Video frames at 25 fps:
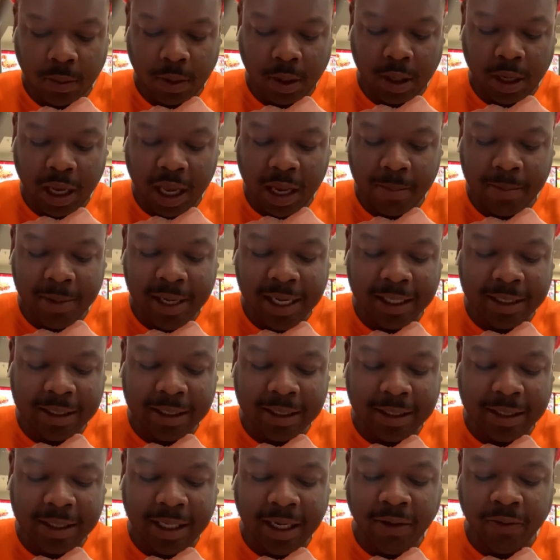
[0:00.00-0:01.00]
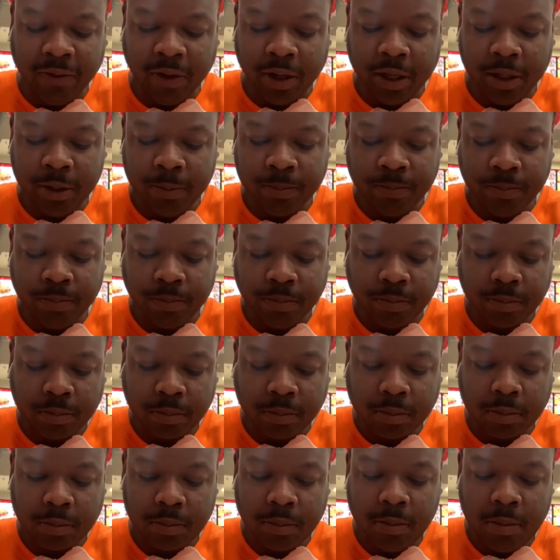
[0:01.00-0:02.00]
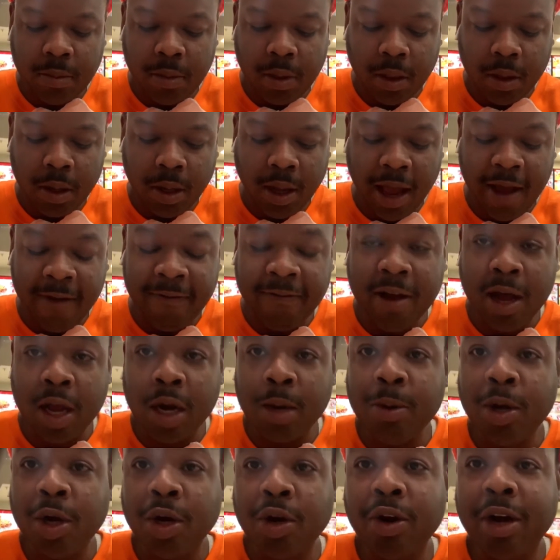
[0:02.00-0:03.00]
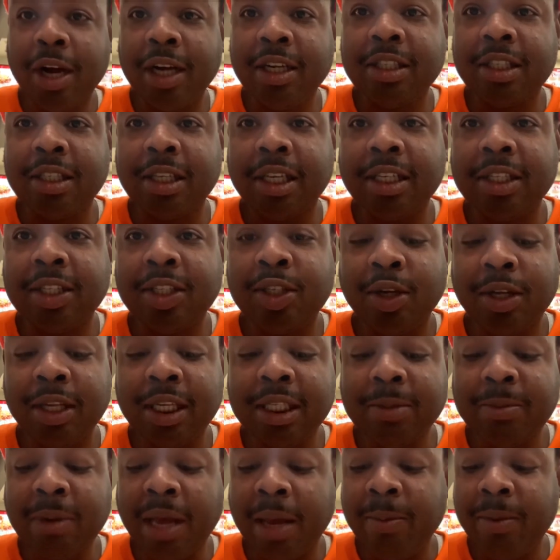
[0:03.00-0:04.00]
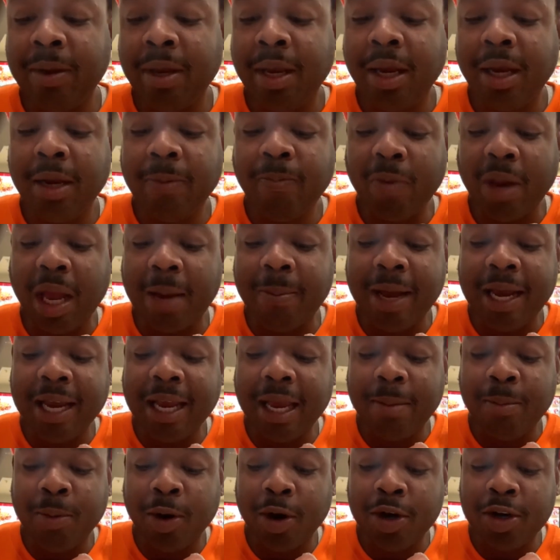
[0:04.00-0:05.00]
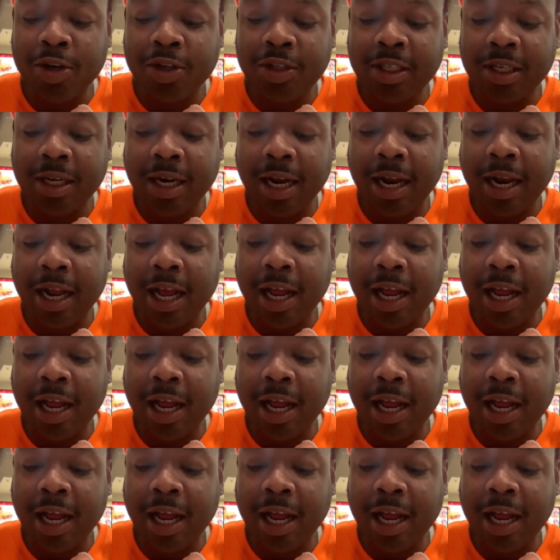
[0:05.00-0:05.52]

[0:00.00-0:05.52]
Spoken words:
We meet Steven. I found him on Craigslist, so this might be, I might get murdered tonight.